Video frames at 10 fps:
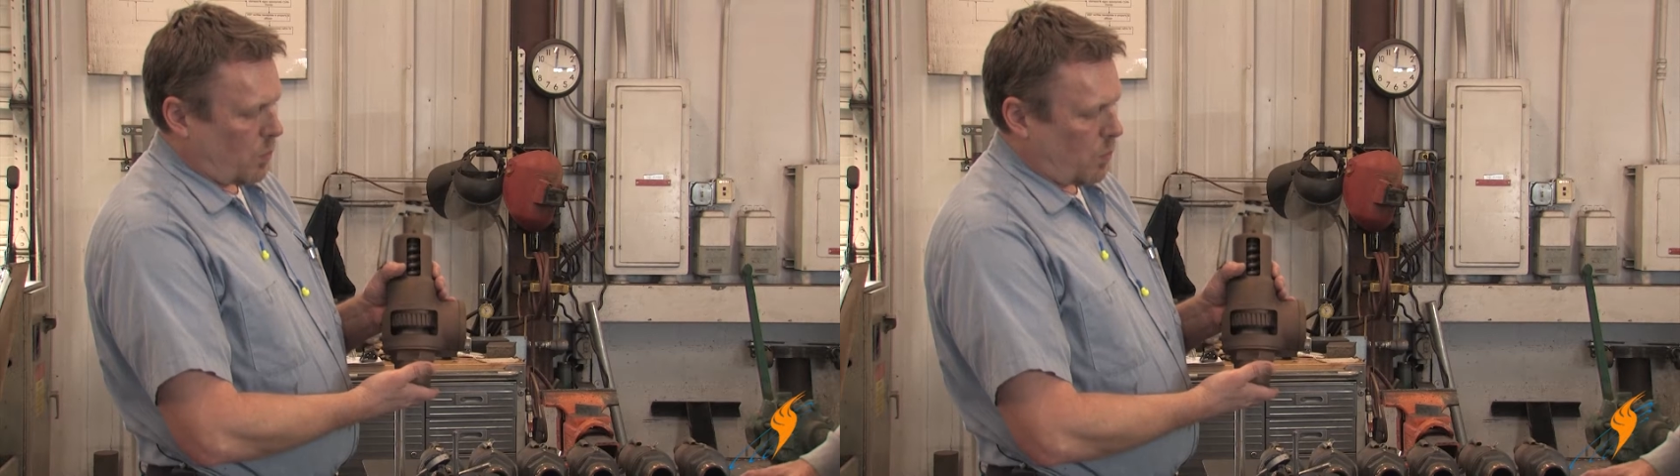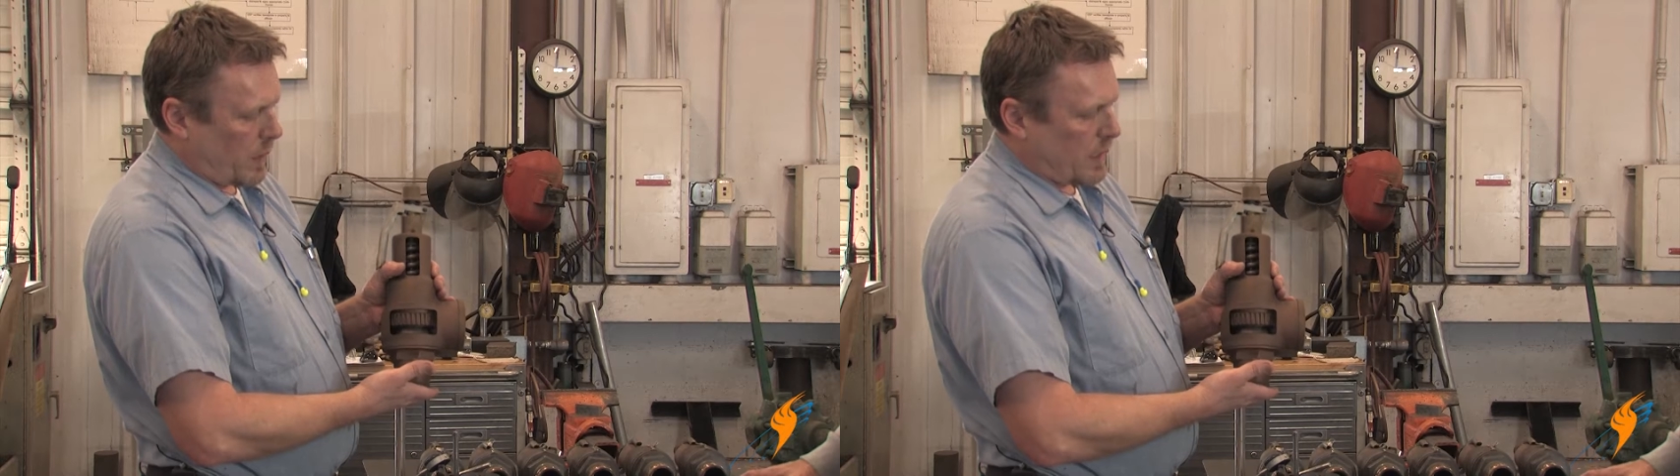
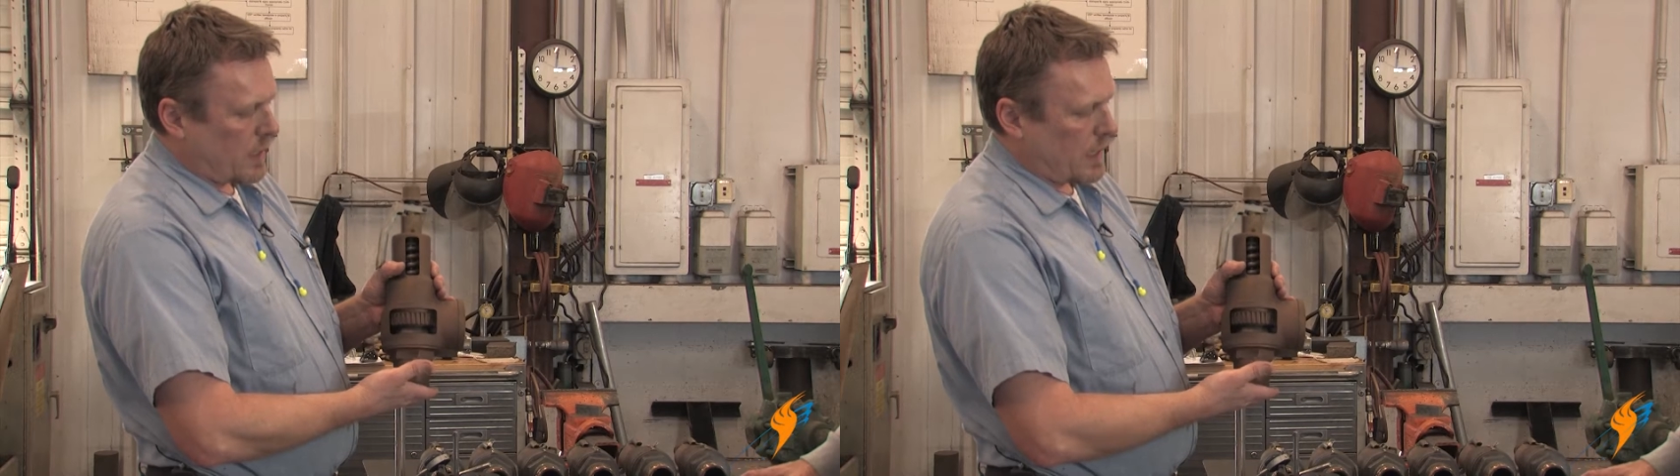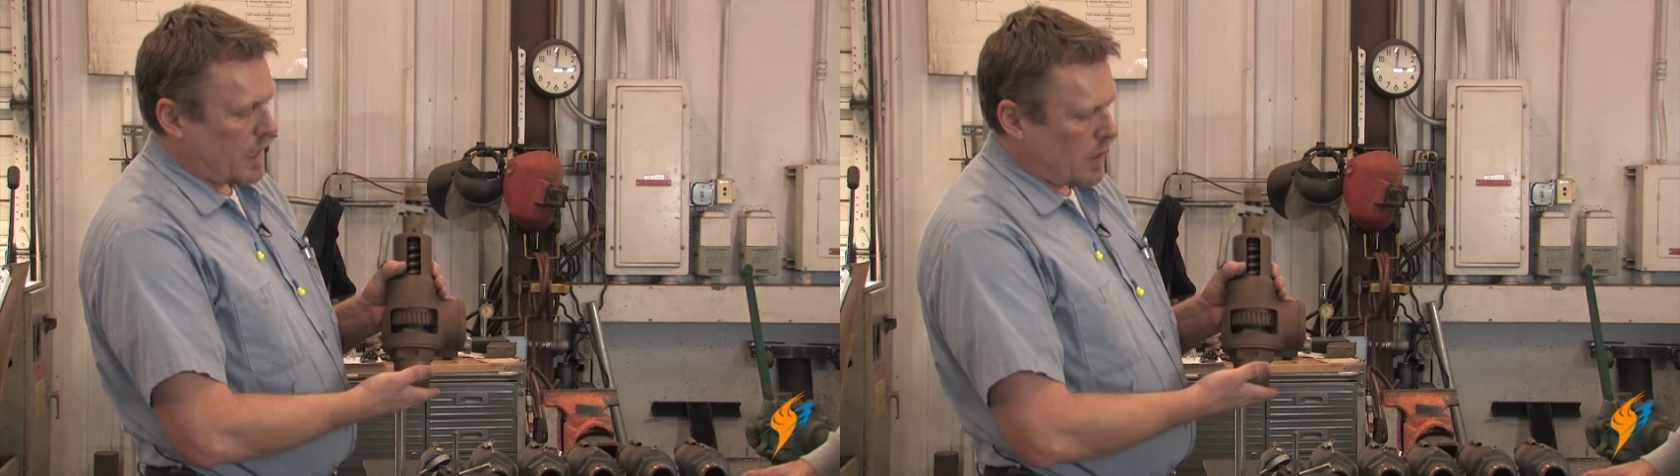when
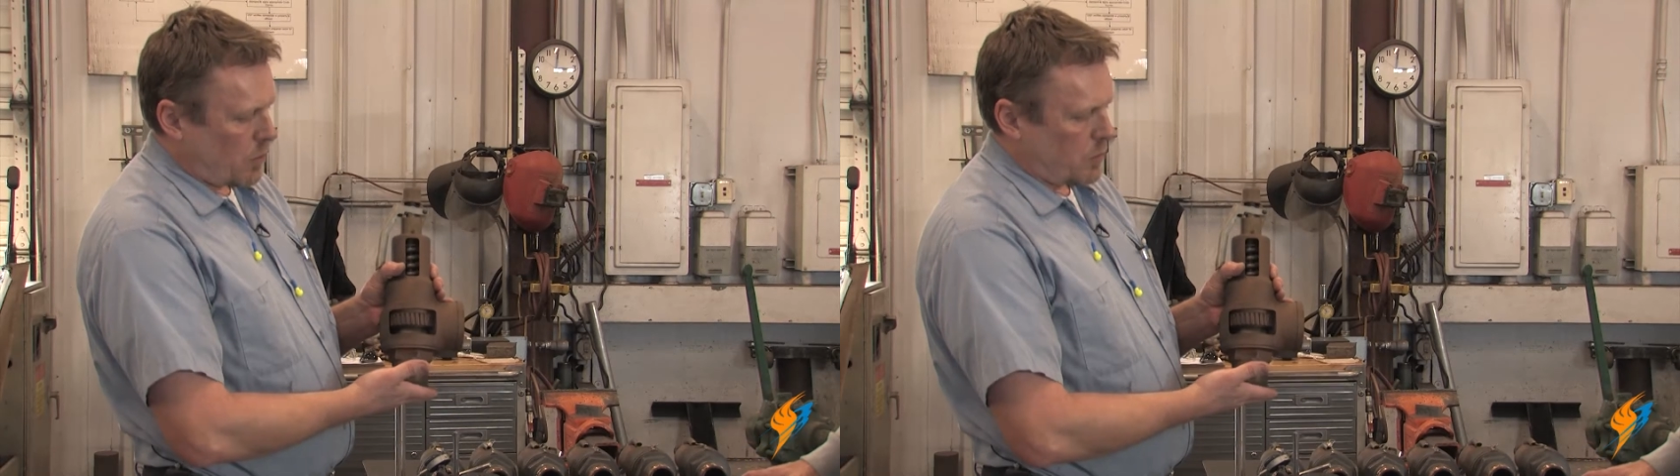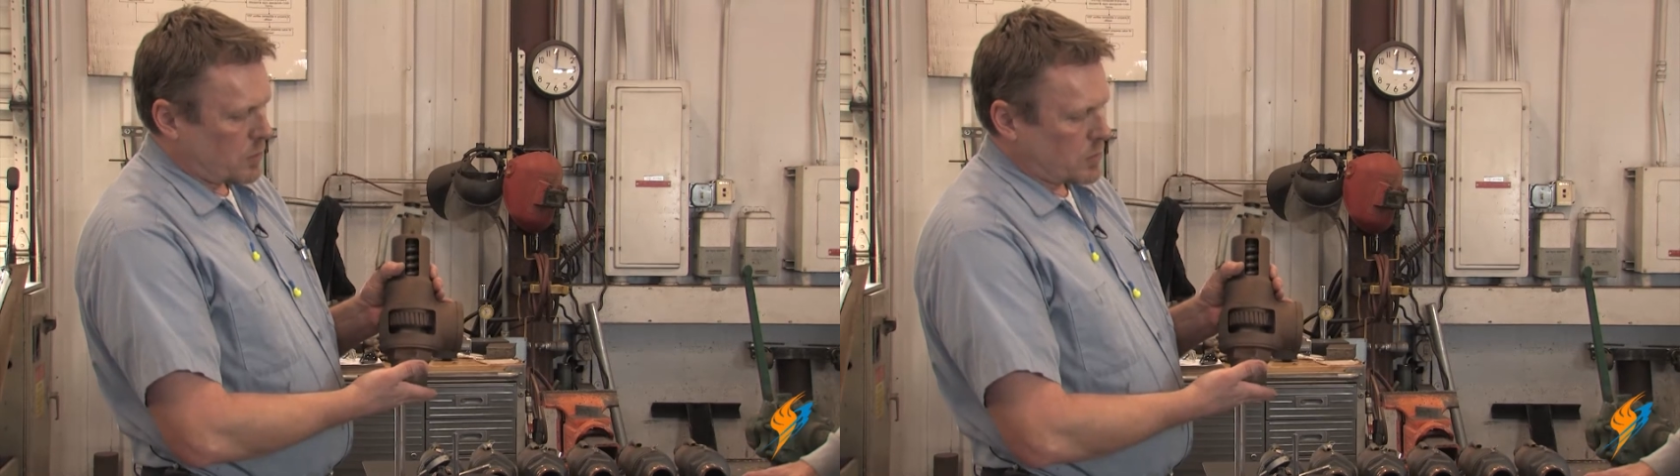it
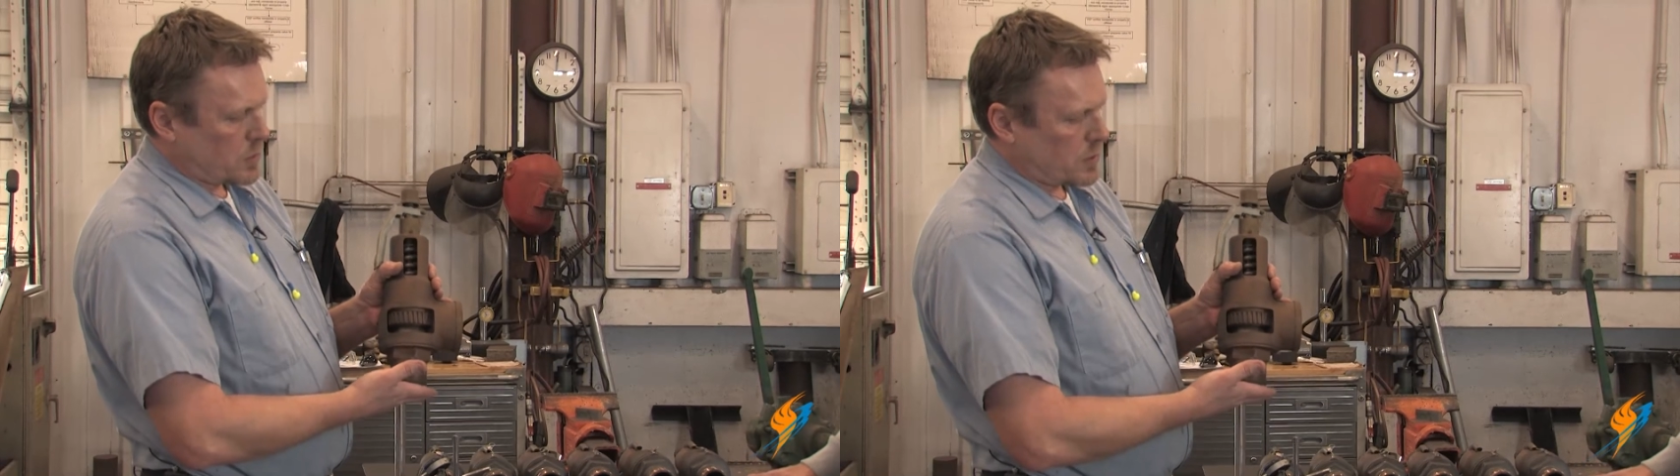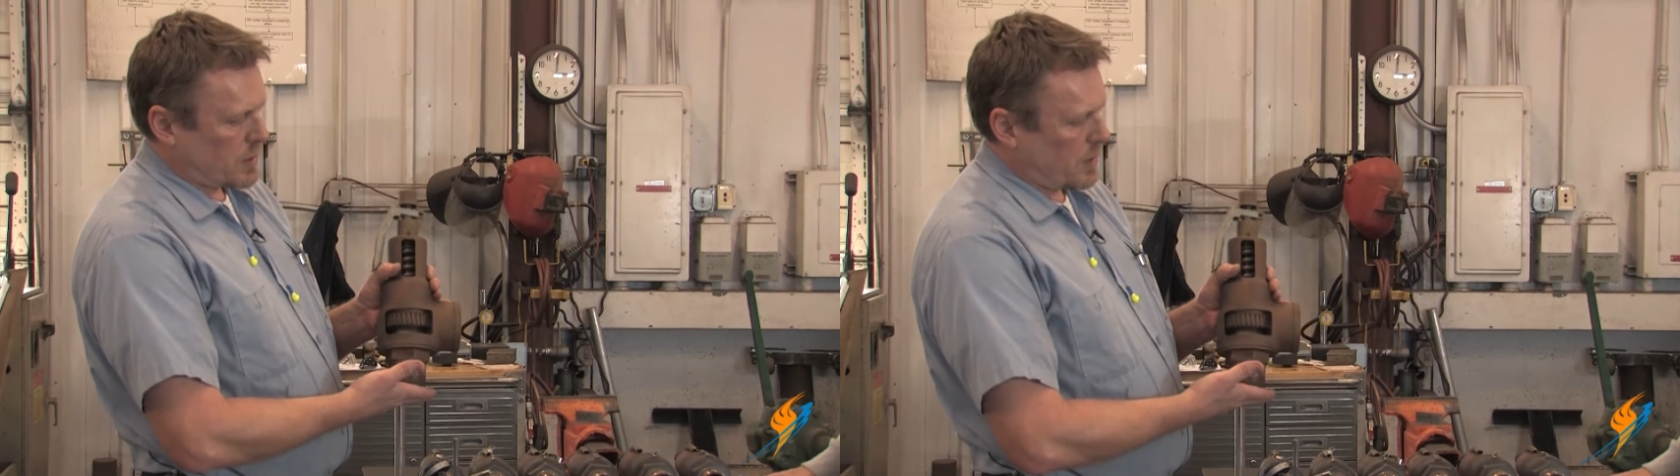
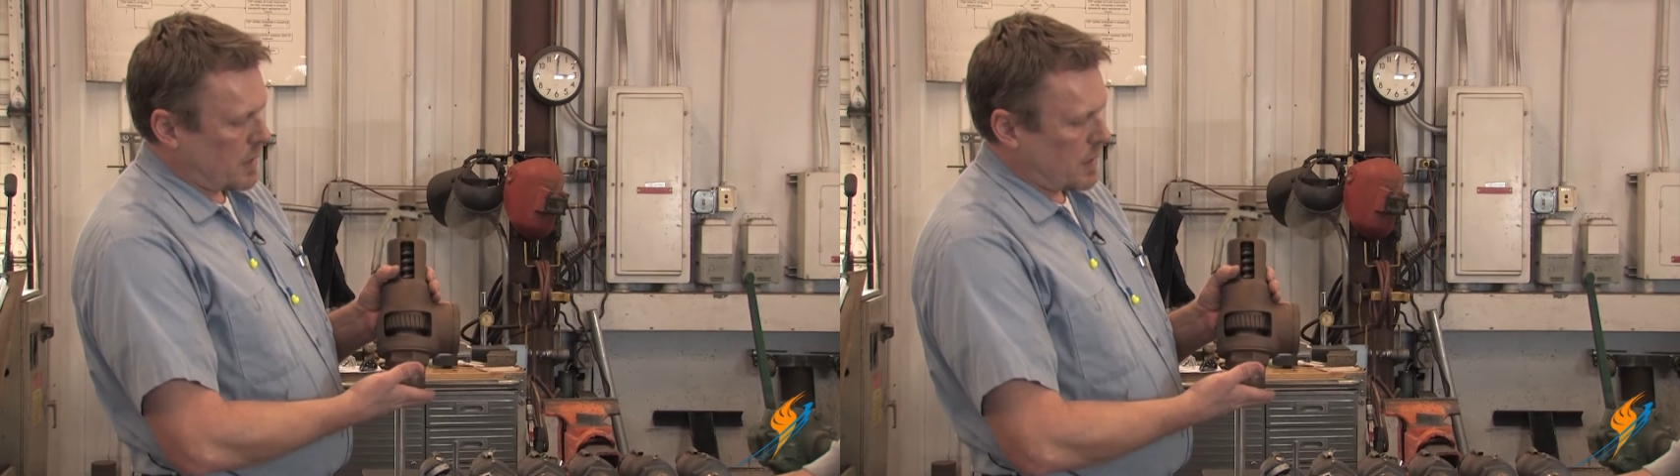equals